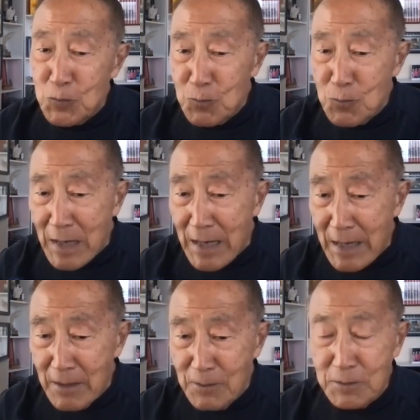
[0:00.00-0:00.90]

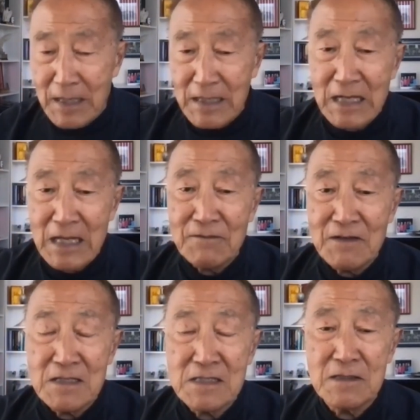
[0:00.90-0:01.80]
my lieutenant
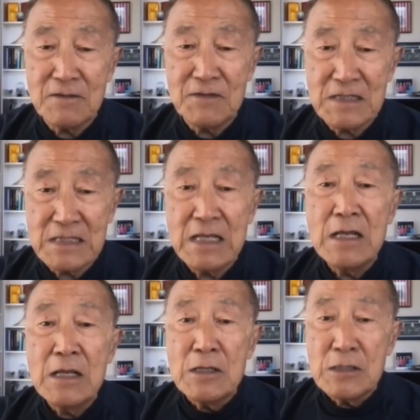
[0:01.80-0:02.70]
governor's service.
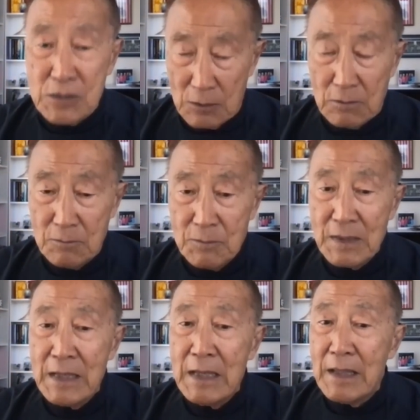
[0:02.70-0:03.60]
So
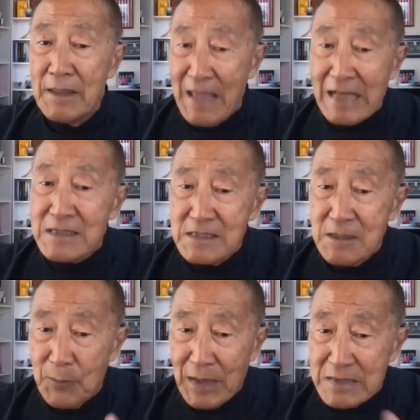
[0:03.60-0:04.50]
that's
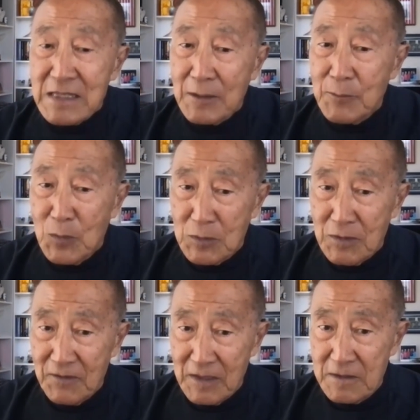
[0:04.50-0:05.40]
the basic
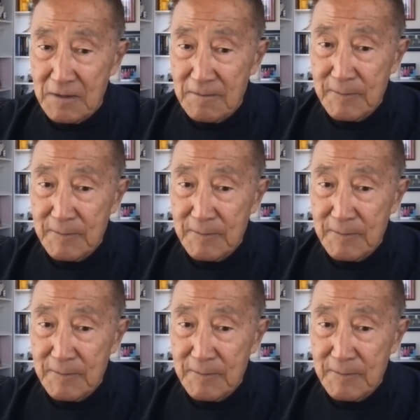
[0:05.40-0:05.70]
motivation.